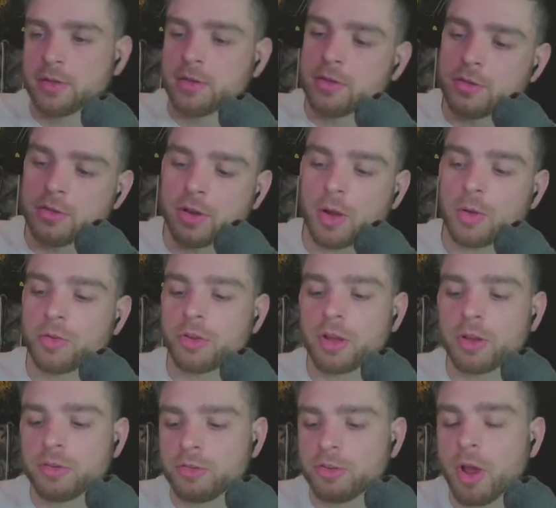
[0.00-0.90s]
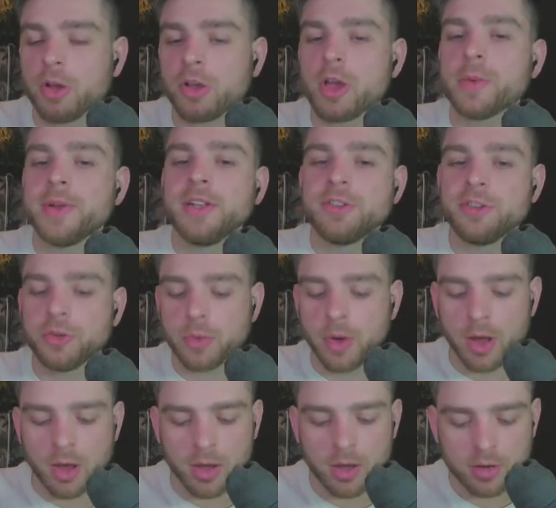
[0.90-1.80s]
don't go in too
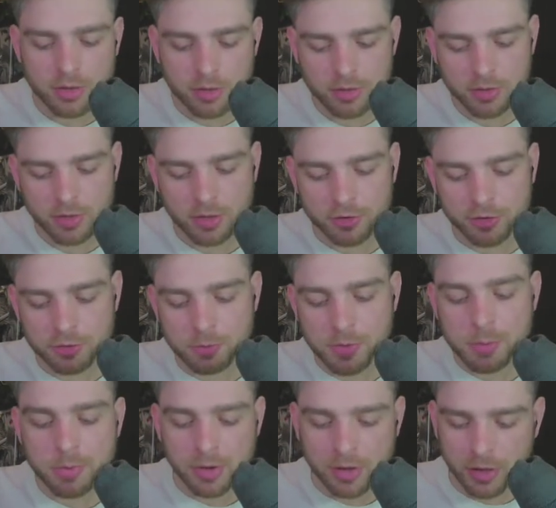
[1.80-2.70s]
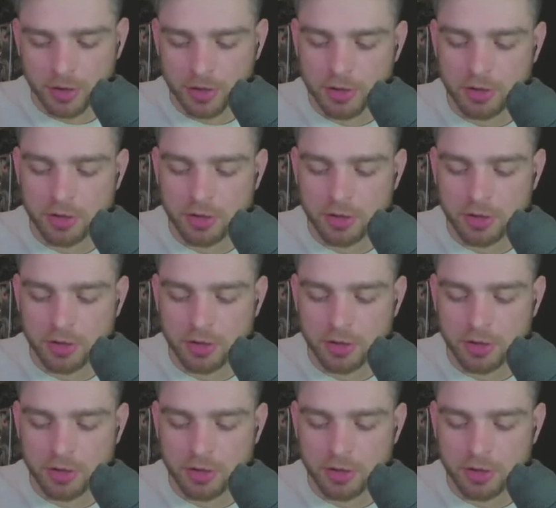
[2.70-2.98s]
hard and just be polite.